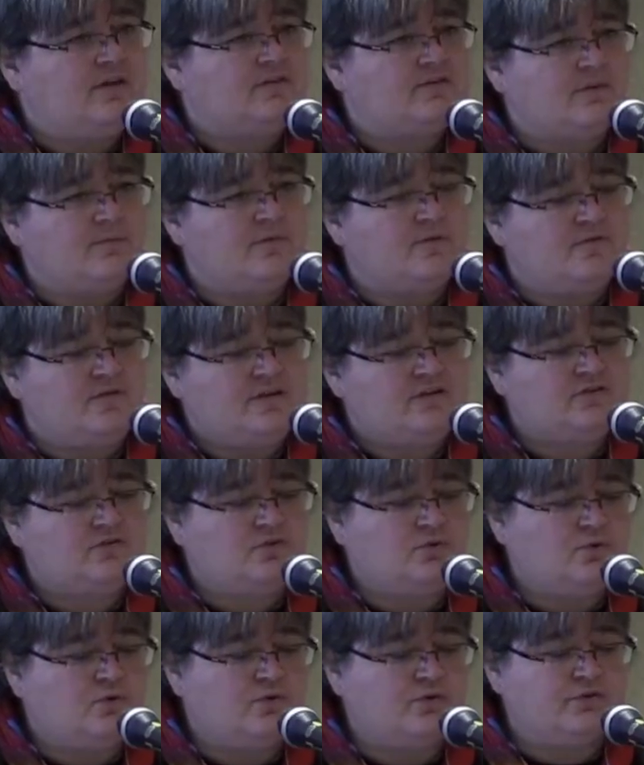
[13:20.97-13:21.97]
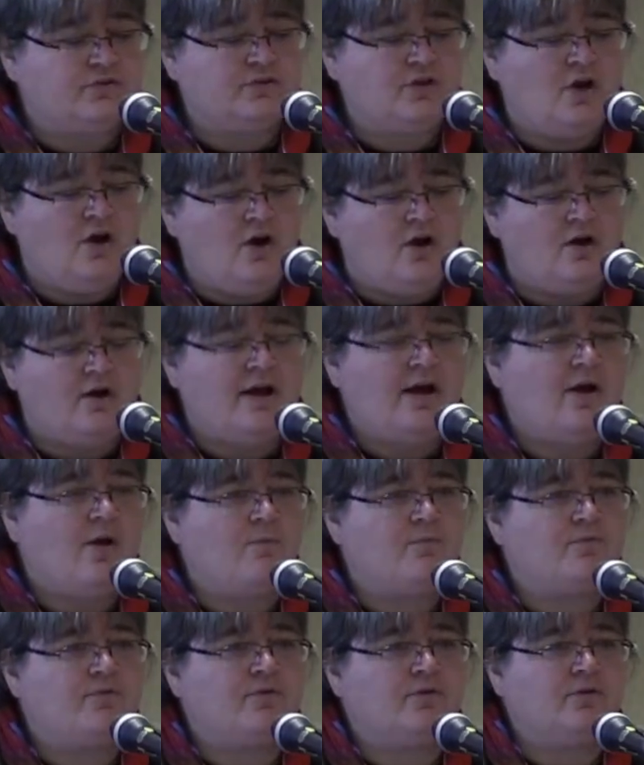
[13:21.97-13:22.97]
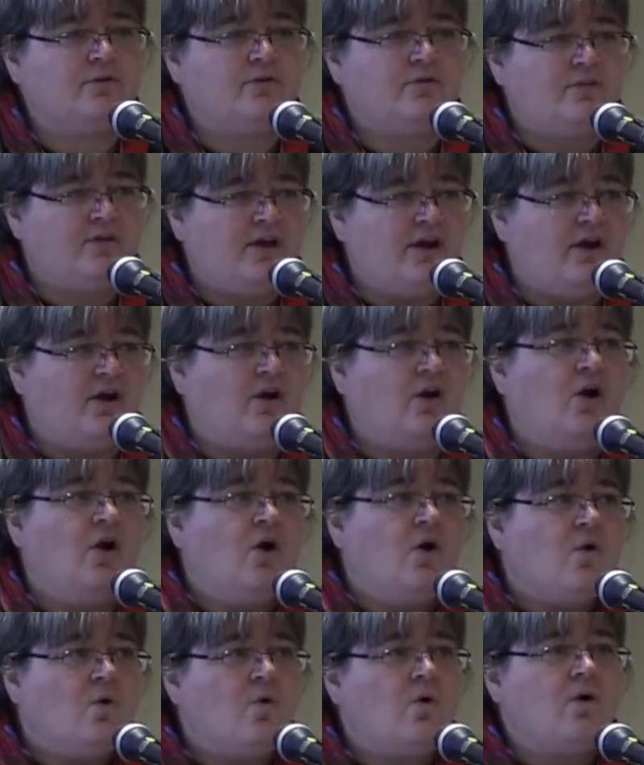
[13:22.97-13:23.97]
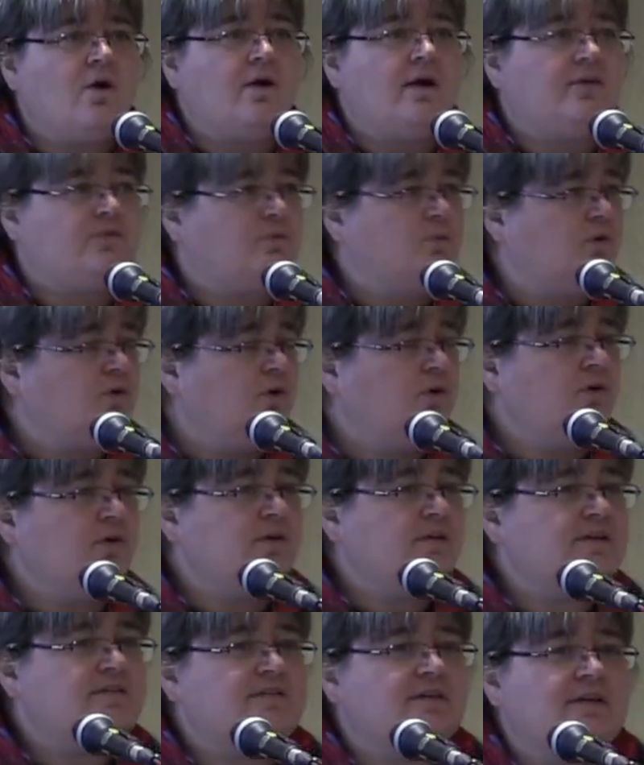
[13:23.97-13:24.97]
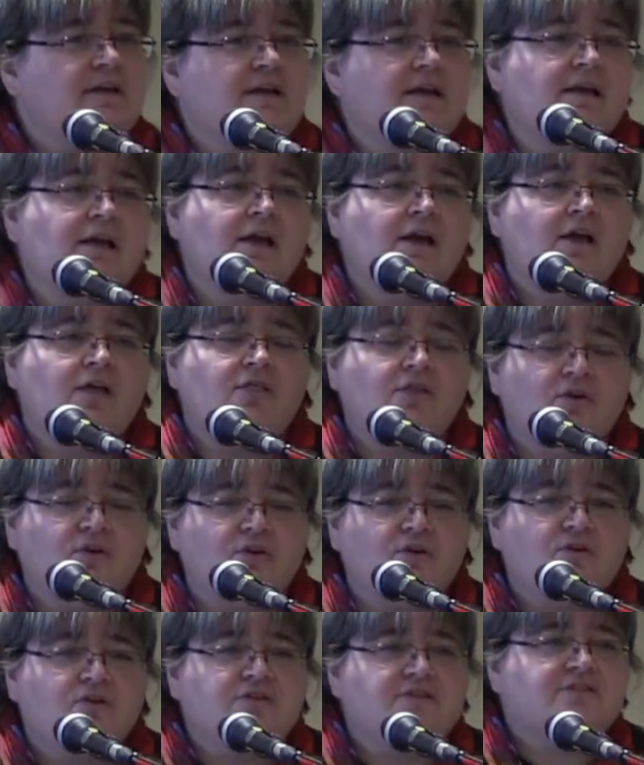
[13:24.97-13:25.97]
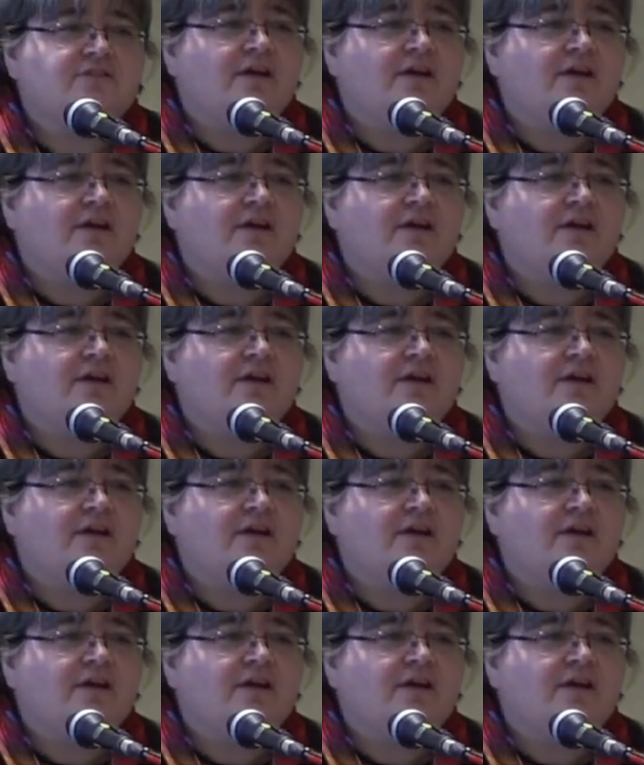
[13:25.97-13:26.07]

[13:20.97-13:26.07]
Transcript: some of these tools are helpful there. Or, as we're currently seeing, they're a good